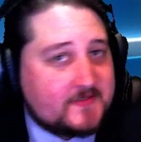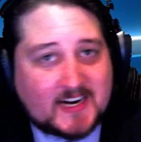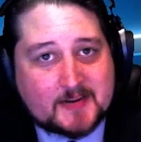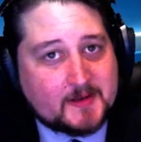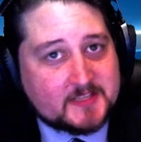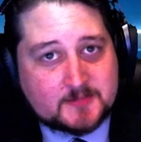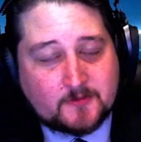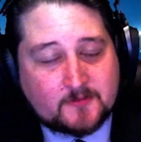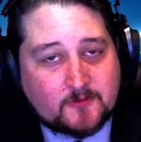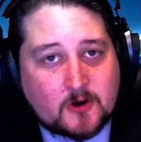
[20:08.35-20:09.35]
We've talked about this
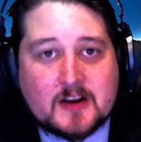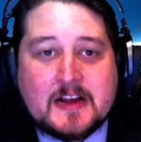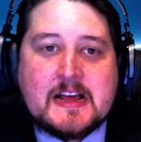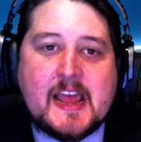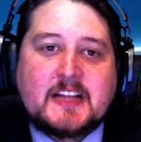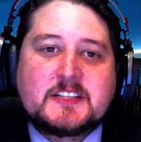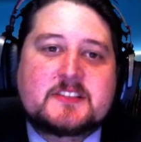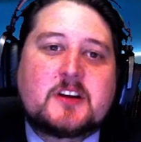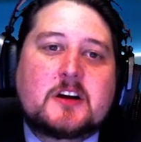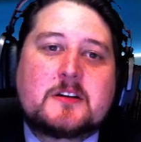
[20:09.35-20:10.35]
before, and
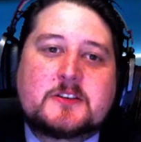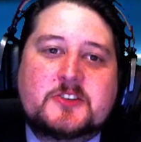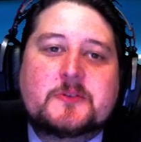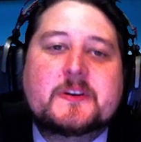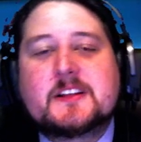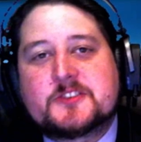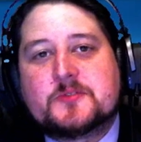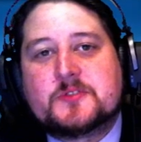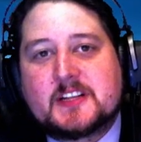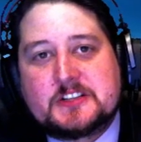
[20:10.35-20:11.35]
start doing their
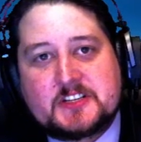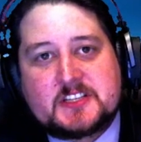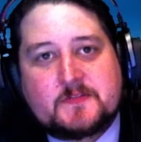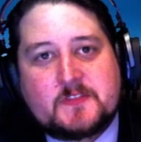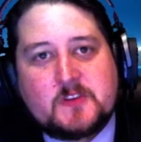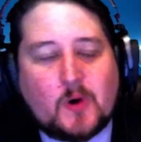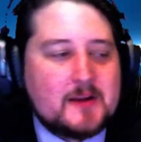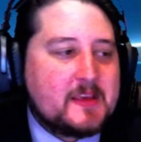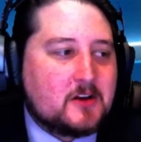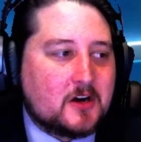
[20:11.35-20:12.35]
due diligence. If you want
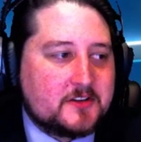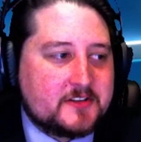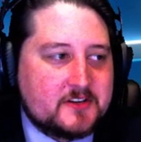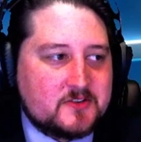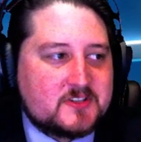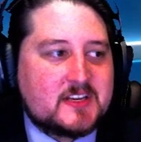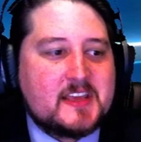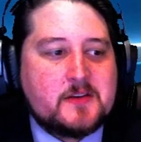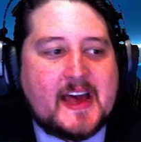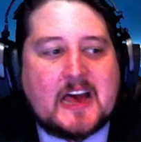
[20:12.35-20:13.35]
to be called a news
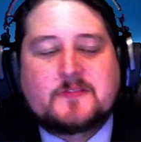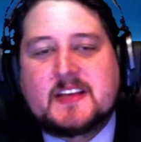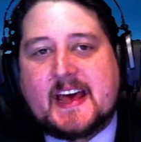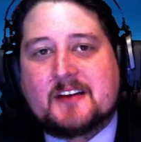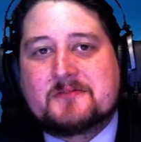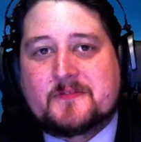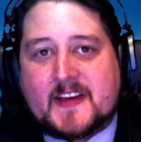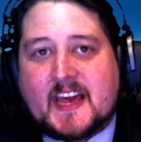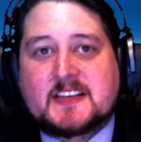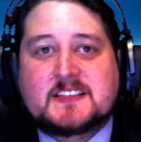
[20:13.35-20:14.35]
site, you have to have
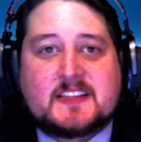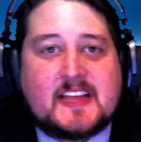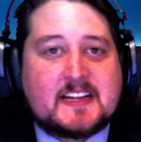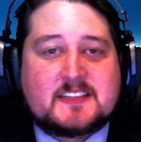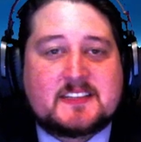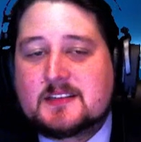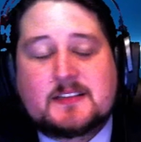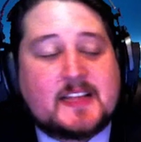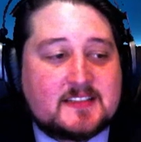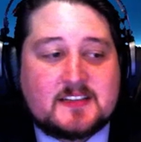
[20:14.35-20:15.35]
facts, and that's the
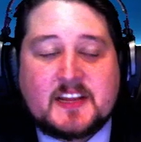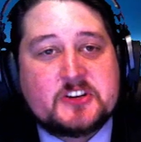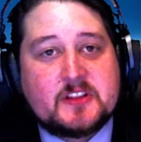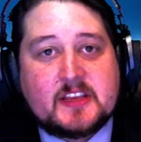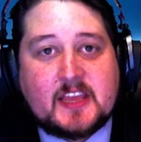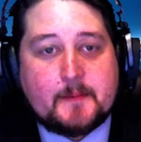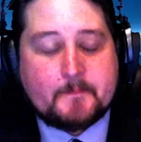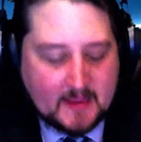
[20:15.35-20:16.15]
that's the nature of the game.